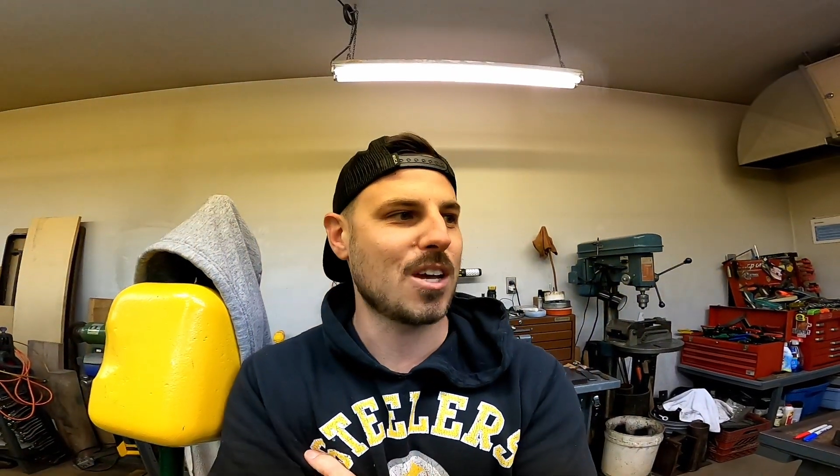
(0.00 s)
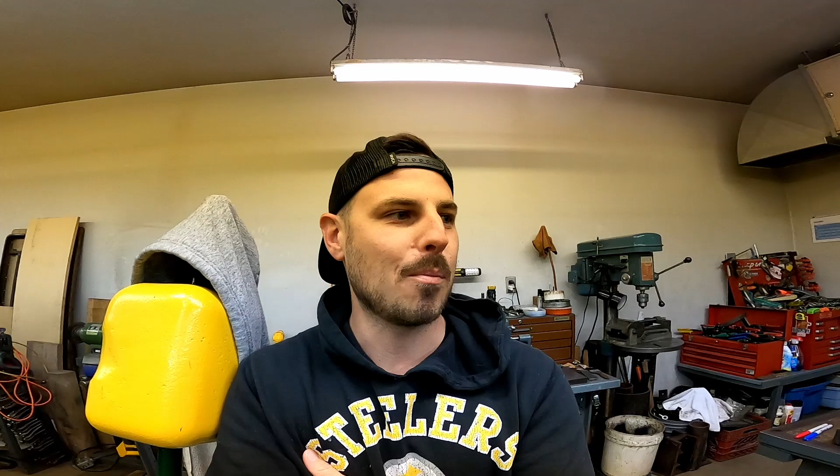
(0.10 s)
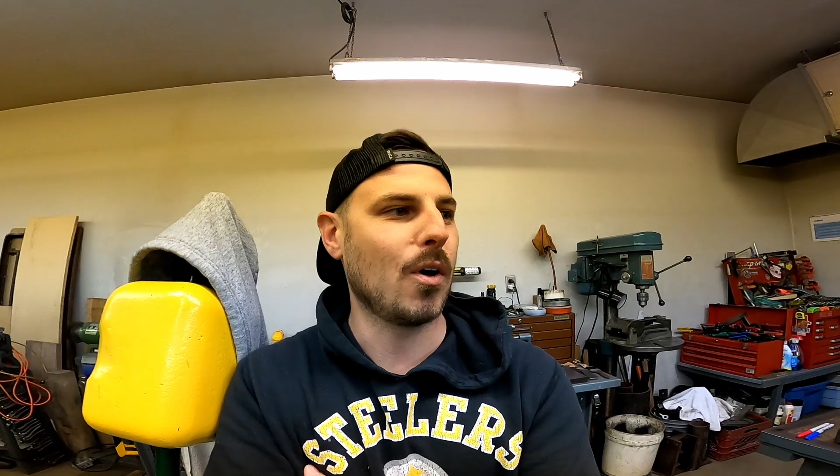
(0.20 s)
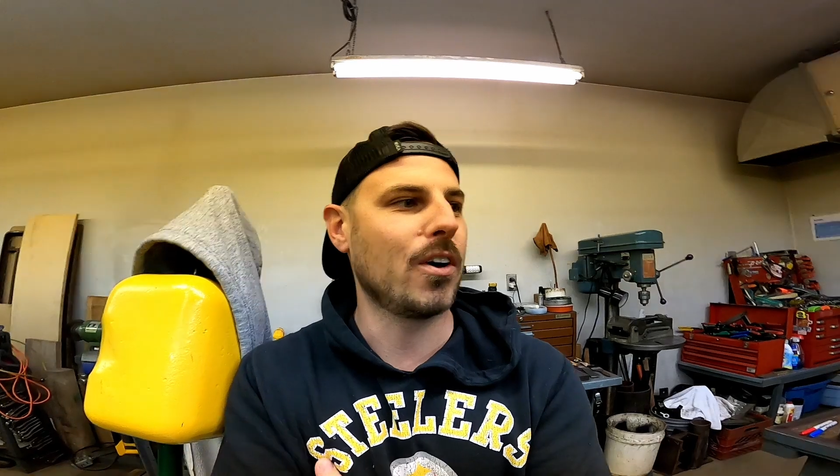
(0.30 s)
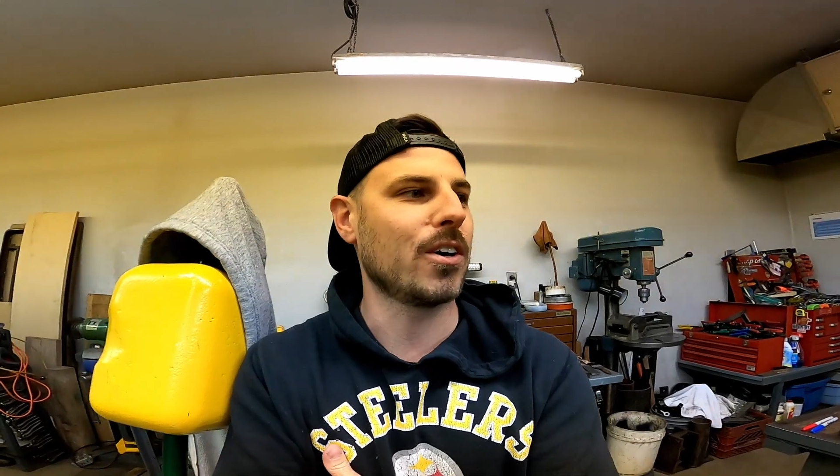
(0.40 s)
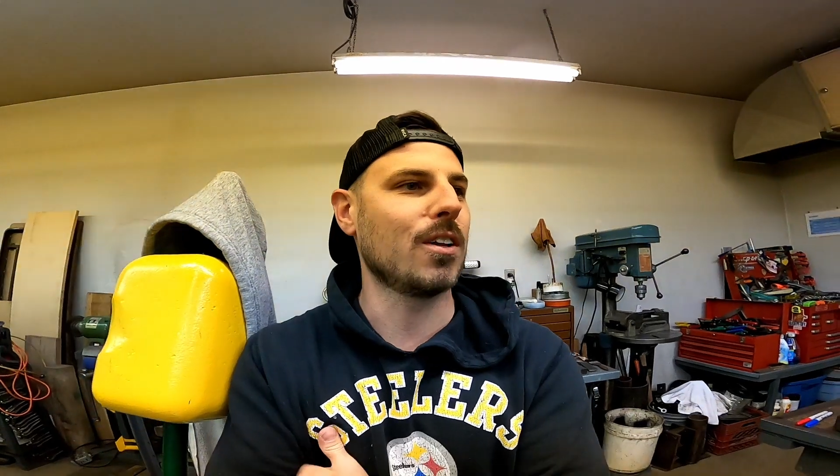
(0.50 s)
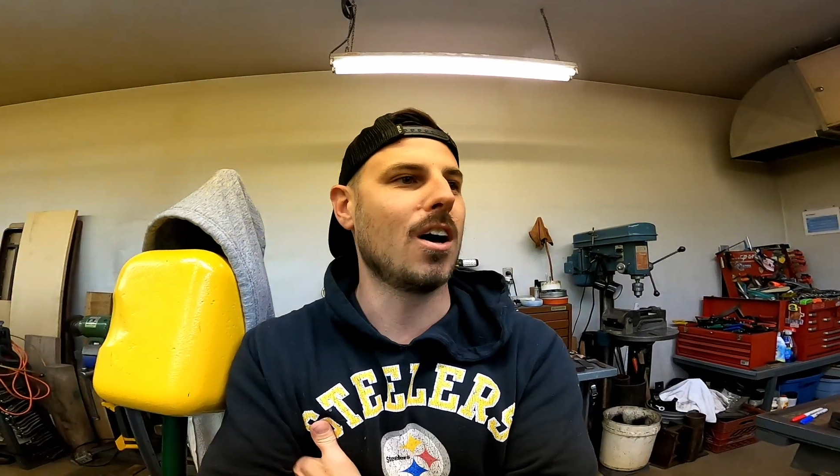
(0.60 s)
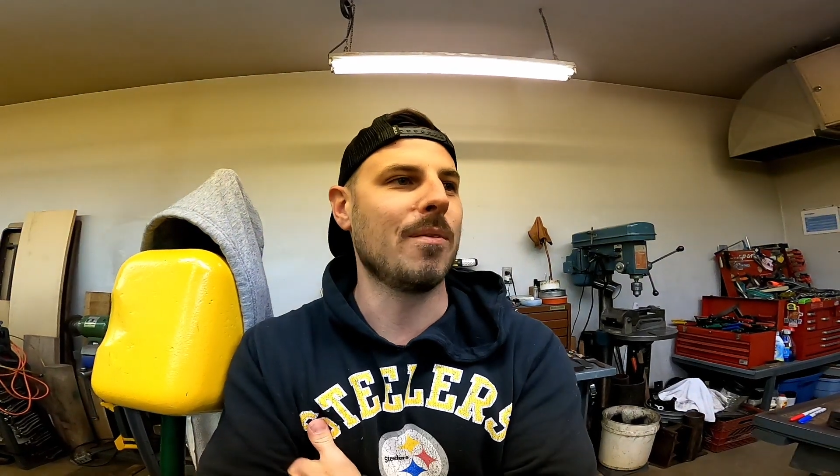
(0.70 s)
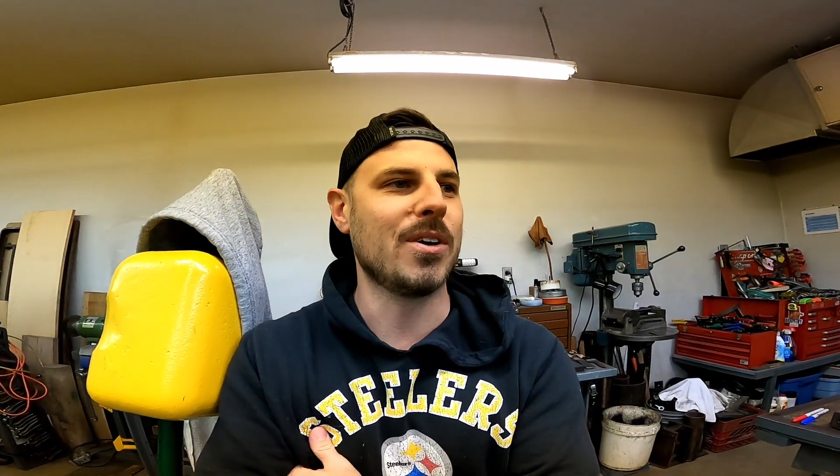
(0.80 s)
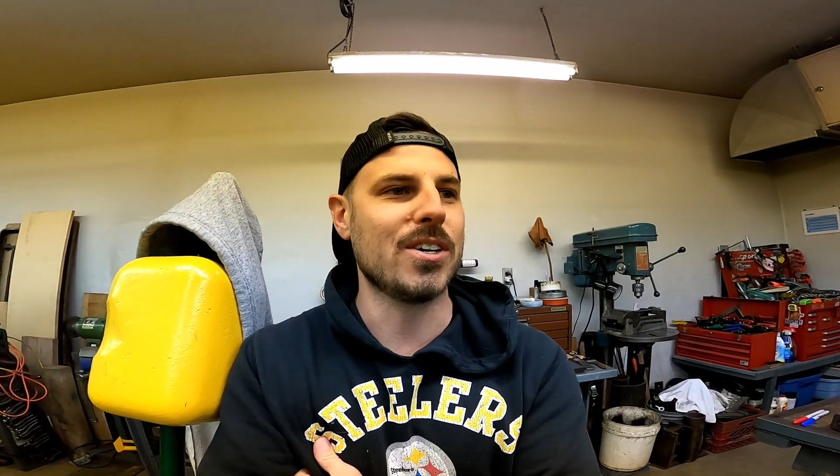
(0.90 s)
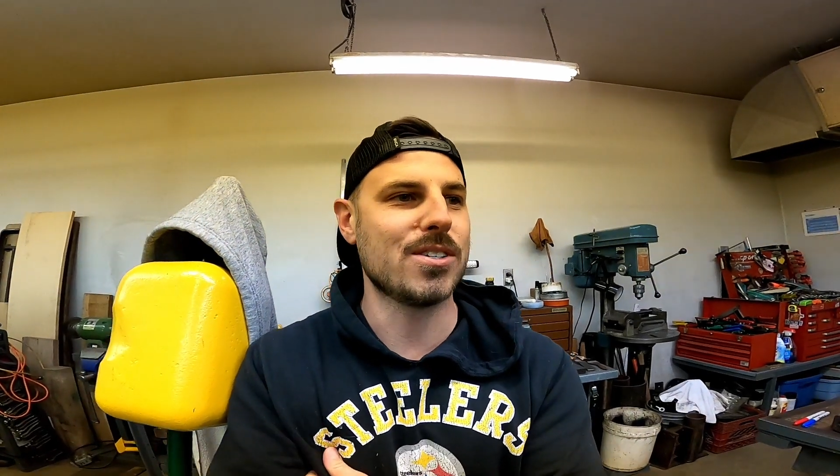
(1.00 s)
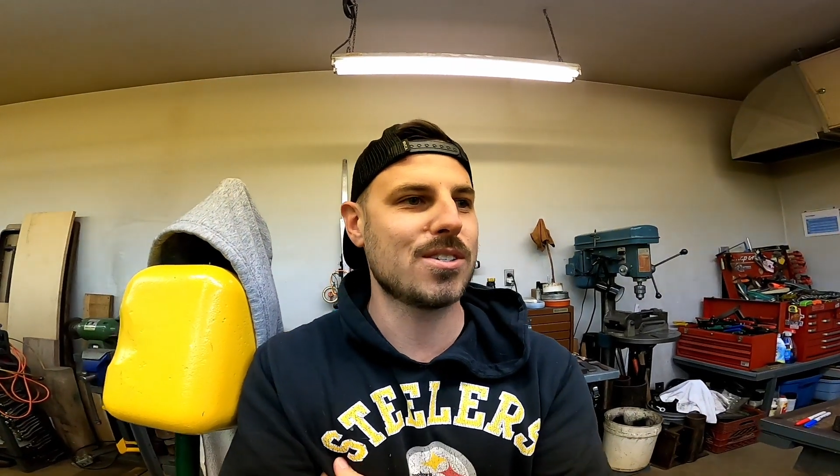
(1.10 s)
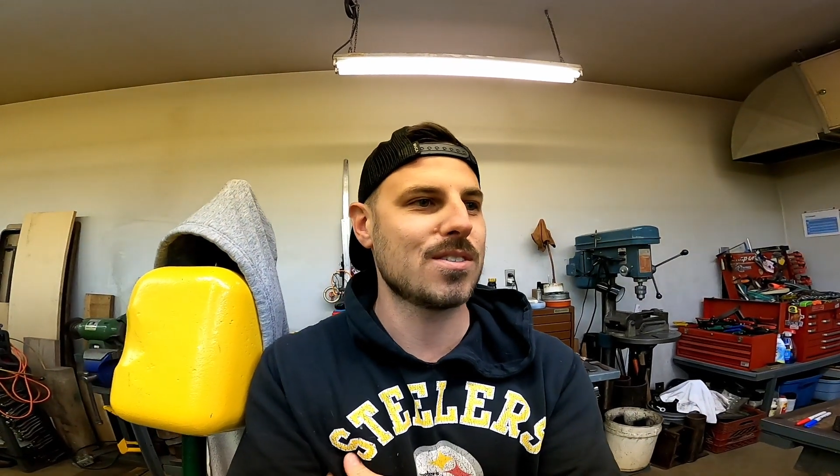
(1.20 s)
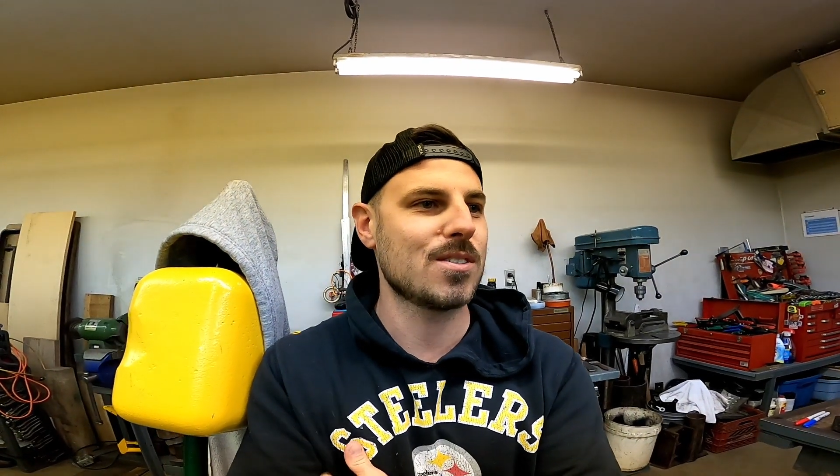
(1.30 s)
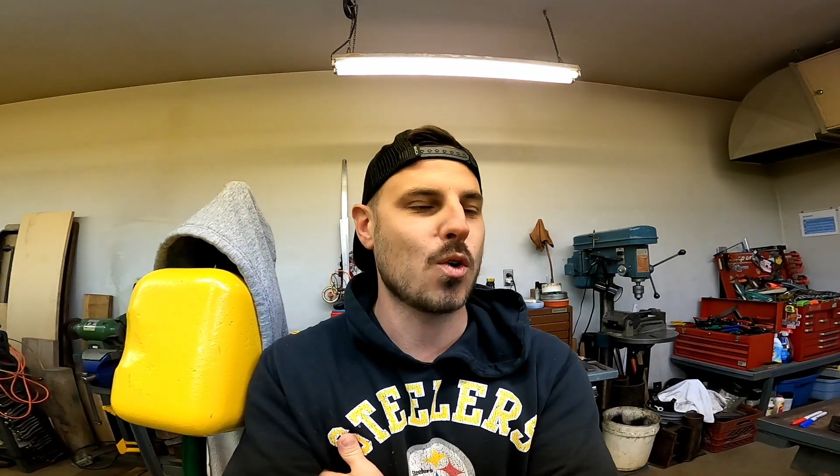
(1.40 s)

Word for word: a couple hundred kilometers,